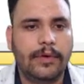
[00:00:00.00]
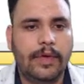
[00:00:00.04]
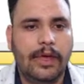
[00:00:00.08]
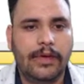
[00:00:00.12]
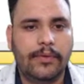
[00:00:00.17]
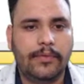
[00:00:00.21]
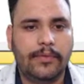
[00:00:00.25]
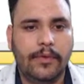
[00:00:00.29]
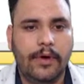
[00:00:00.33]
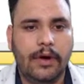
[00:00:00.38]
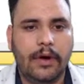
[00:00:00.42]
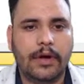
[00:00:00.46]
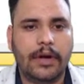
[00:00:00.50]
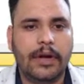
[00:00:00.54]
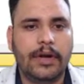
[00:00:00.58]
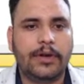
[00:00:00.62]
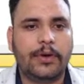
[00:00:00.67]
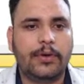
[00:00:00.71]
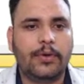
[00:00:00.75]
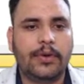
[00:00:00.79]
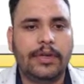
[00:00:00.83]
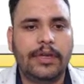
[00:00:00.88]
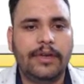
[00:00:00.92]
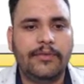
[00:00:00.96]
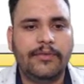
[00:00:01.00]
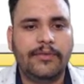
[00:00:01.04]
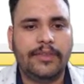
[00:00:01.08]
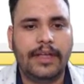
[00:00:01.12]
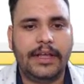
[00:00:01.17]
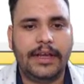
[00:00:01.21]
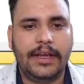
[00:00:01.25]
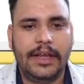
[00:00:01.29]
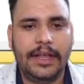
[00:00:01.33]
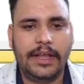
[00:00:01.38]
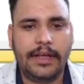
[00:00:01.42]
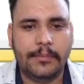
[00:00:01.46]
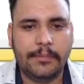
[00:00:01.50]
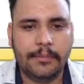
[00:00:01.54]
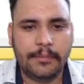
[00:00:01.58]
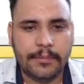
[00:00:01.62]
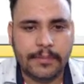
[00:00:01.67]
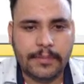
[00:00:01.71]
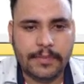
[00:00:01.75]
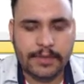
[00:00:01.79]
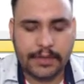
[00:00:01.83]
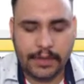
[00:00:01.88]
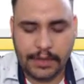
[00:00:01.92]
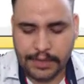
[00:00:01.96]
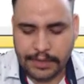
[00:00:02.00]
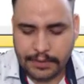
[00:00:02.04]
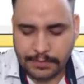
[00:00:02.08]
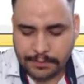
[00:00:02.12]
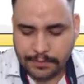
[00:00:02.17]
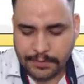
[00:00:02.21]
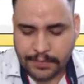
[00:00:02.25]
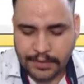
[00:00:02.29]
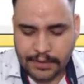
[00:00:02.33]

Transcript: I forgot to give the name, sorry,